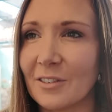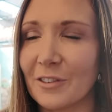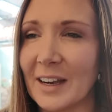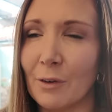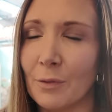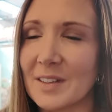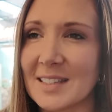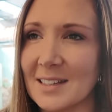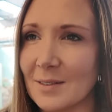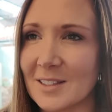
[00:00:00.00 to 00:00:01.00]
Freya
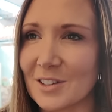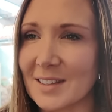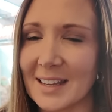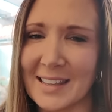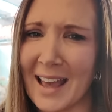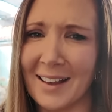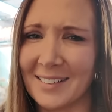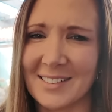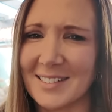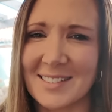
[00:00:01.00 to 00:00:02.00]
obviously is just like, yeah,
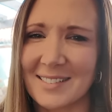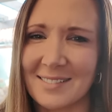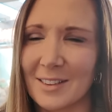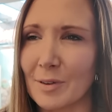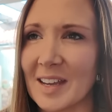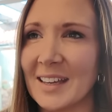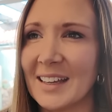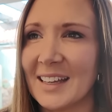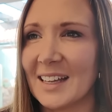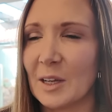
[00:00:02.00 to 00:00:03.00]
she's 3.
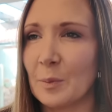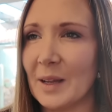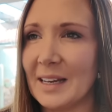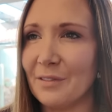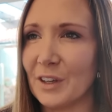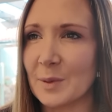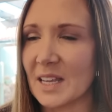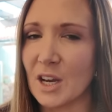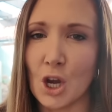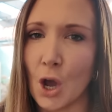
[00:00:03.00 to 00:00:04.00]
But Olivia was
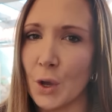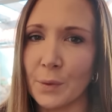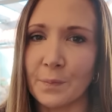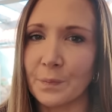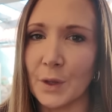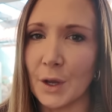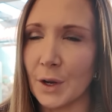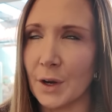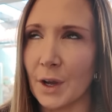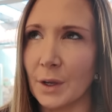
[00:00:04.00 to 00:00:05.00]
like, no,
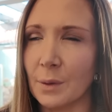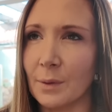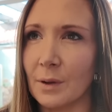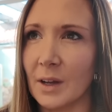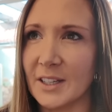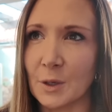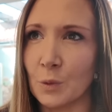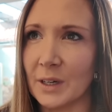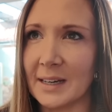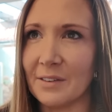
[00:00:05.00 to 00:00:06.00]
I don't
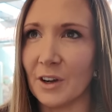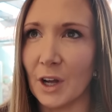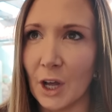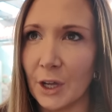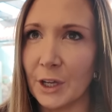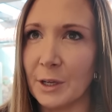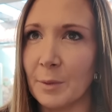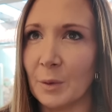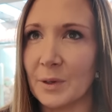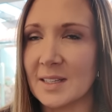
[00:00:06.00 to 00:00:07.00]
want to leave our home.
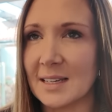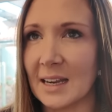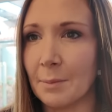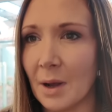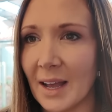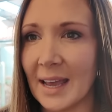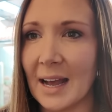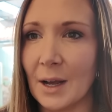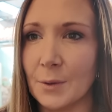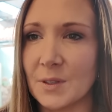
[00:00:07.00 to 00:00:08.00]
I want to stay in my
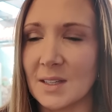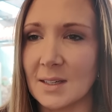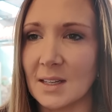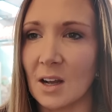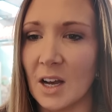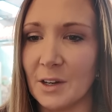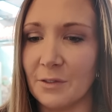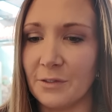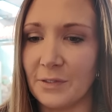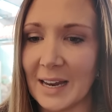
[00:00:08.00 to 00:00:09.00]
house. And it kind of
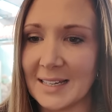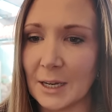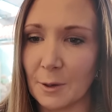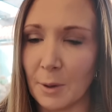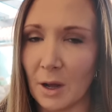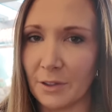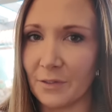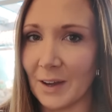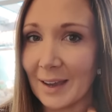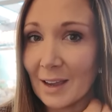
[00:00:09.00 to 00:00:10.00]
led down a path of
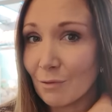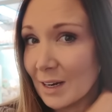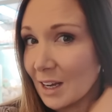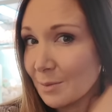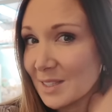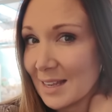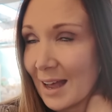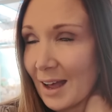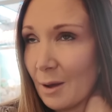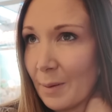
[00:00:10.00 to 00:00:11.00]
her getting really
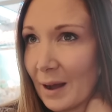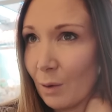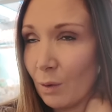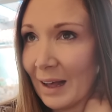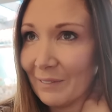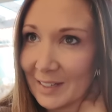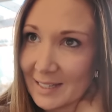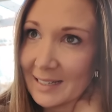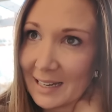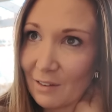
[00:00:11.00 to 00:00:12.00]
upset about having
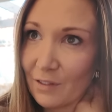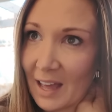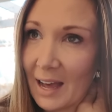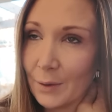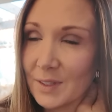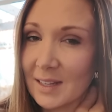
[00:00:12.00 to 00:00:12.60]
to leave the house.